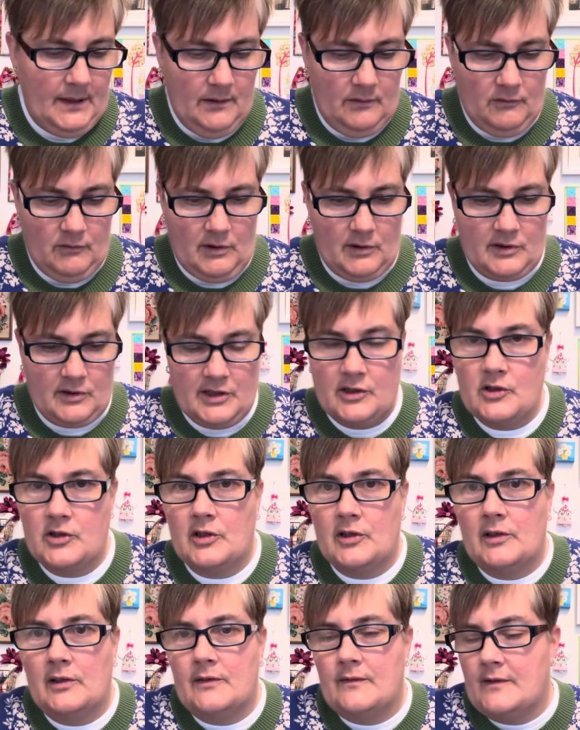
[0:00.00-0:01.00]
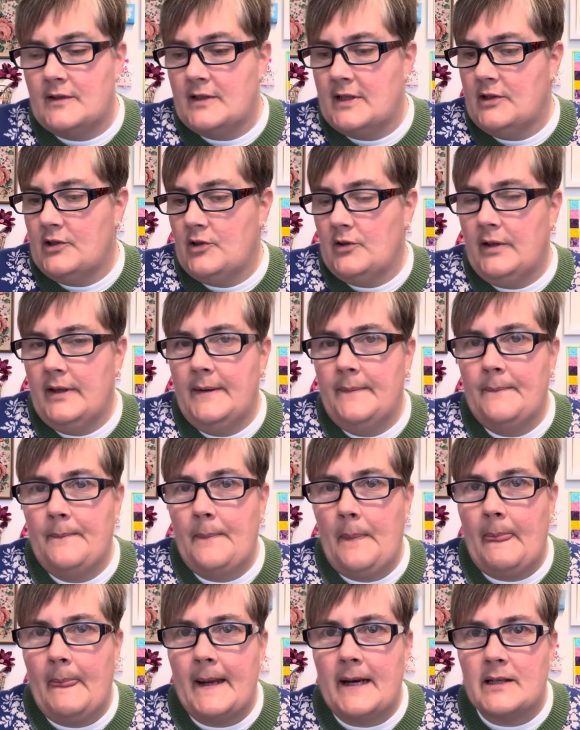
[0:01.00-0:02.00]
Roxy's Journal of Stitchery
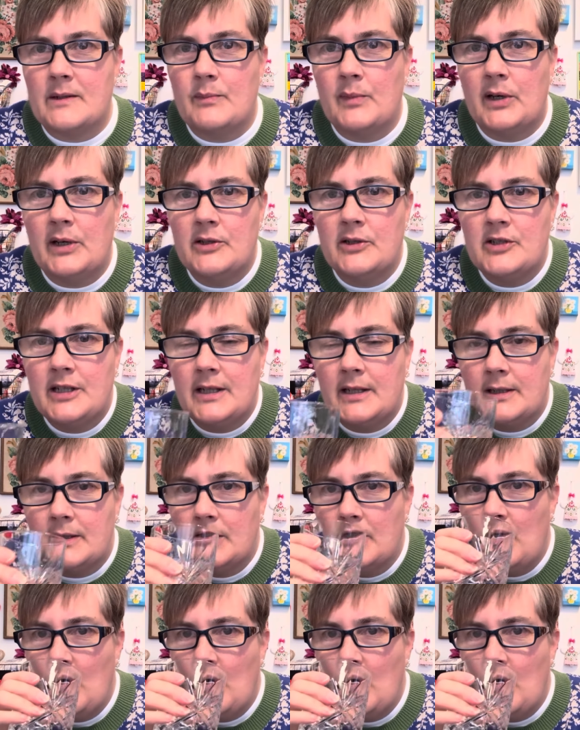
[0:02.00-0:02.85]
next project.